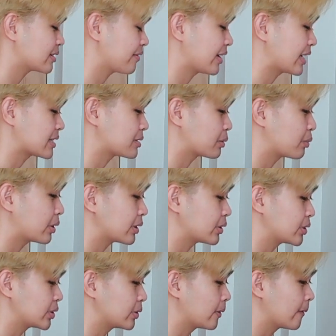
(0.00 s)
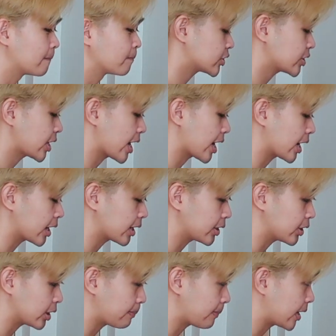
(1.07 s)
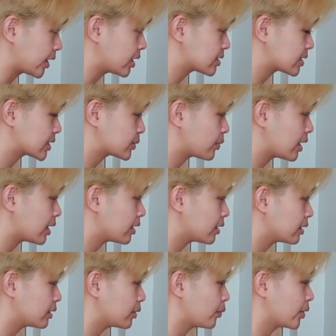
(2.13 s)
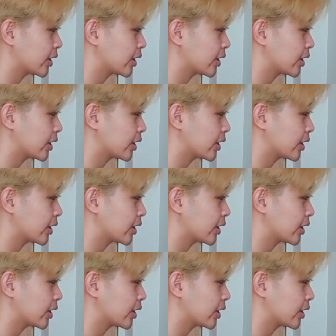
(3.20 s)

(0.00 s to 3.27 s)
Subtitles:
So if you guys would want to share your opinions as well,